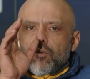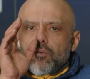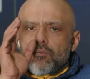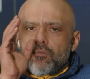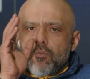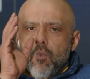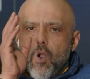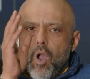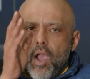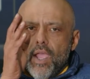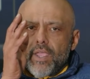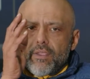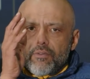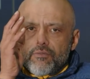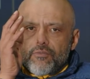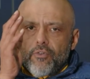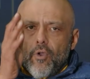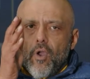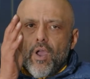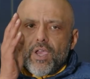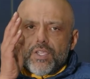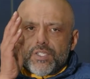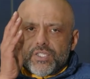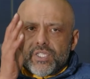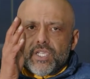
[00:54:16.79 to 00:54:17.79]
My
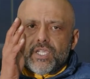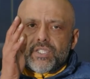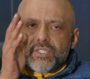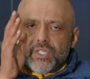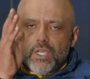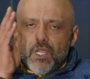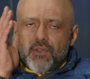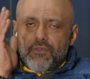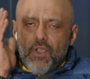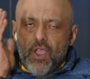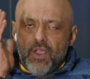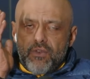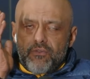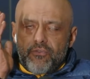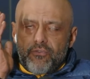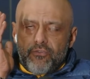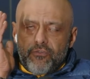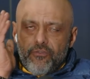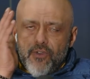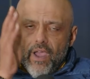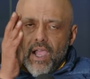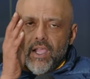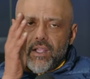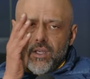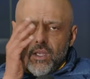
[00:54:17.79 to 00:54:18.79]
advice is, and I've owned
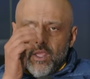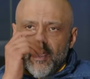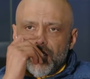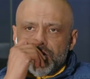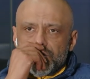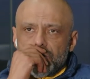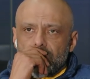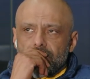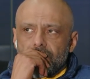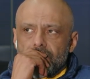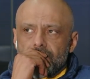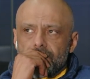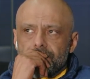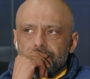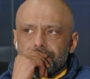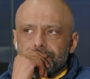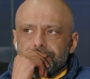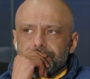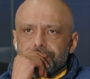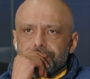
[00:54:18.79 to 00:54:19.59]
fuckloads of them,